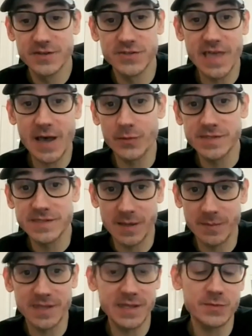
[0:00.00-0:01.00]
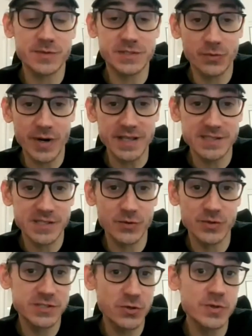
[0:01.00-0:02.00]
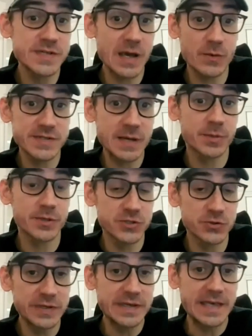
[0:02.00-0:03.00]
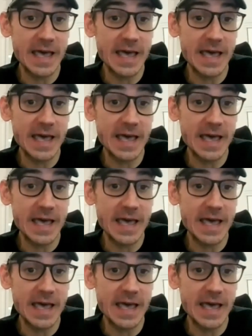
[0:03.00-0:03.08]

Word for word: So that was something that was great. So as soon as I was able to